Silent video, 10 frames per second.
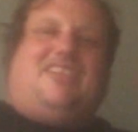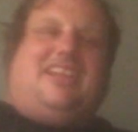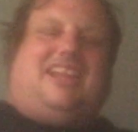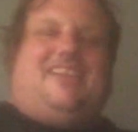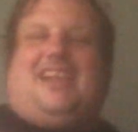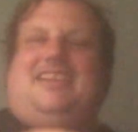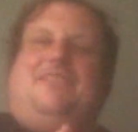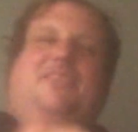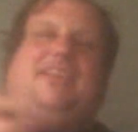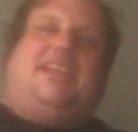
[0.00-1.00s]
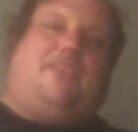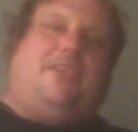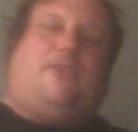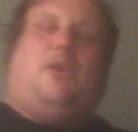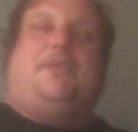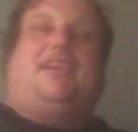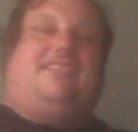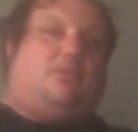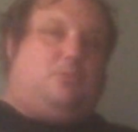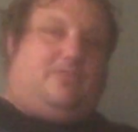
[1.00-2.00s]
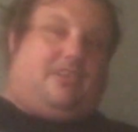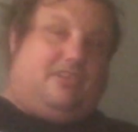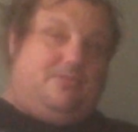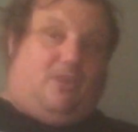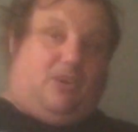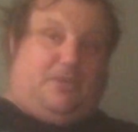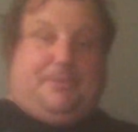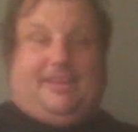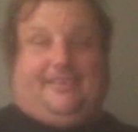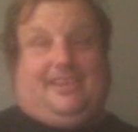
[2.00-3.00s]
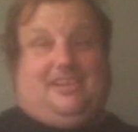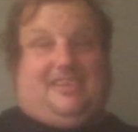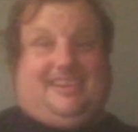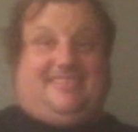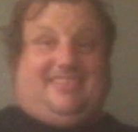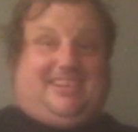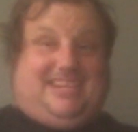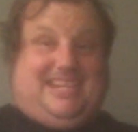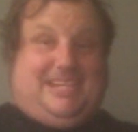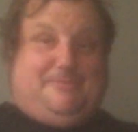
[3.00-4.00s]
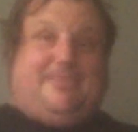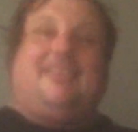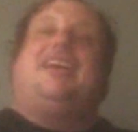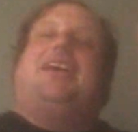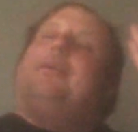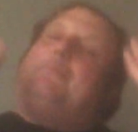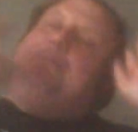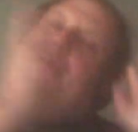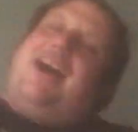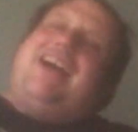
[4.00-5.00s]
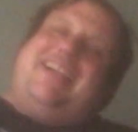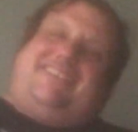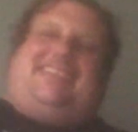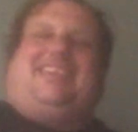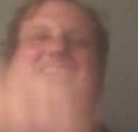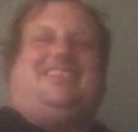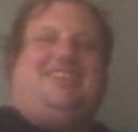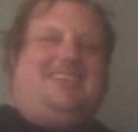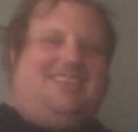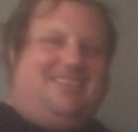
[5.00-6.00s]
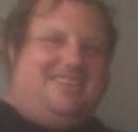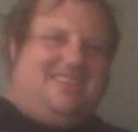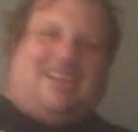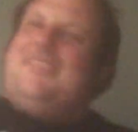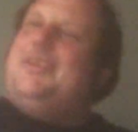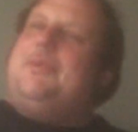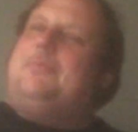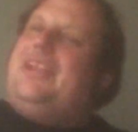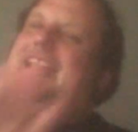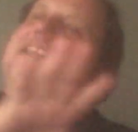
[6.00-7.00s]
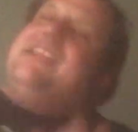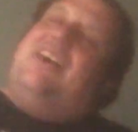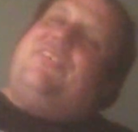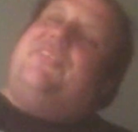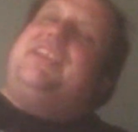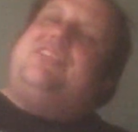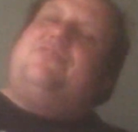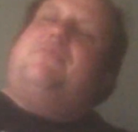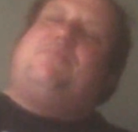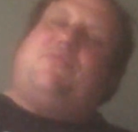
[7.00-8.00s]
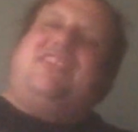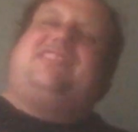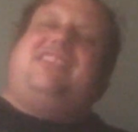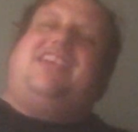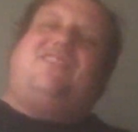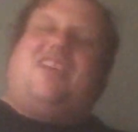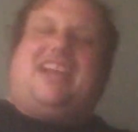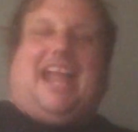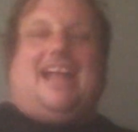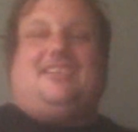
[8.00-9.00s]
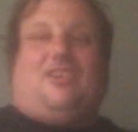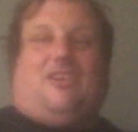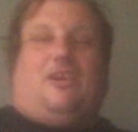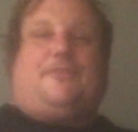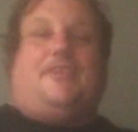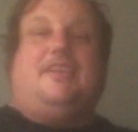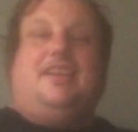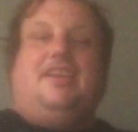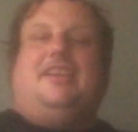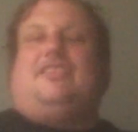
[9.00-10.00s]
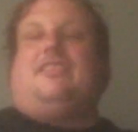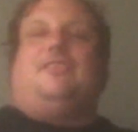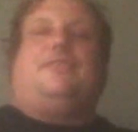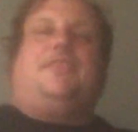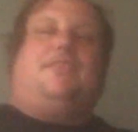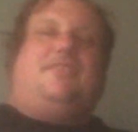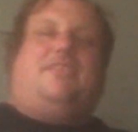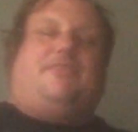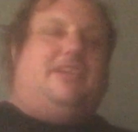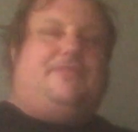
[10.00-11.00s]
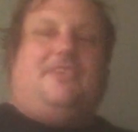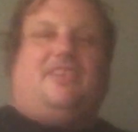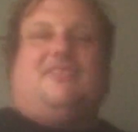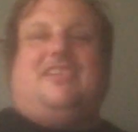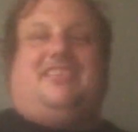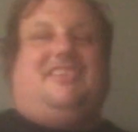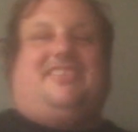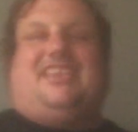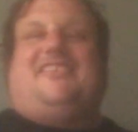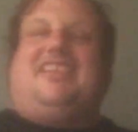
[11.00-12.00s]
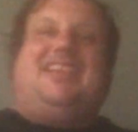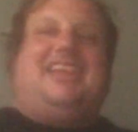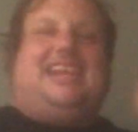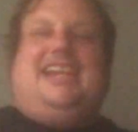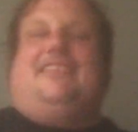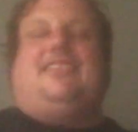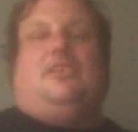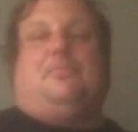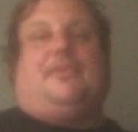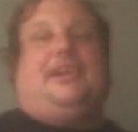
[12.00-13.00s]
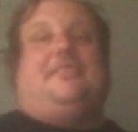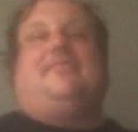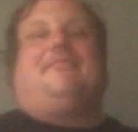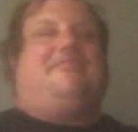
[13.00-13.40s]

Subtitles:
Like I didn't really get very far because, of course, it got too hard because I suck at games. But I was able to play enough of it to appreciate what it had to offer. So if you love Resident Evil 7, 8's a no-brainer.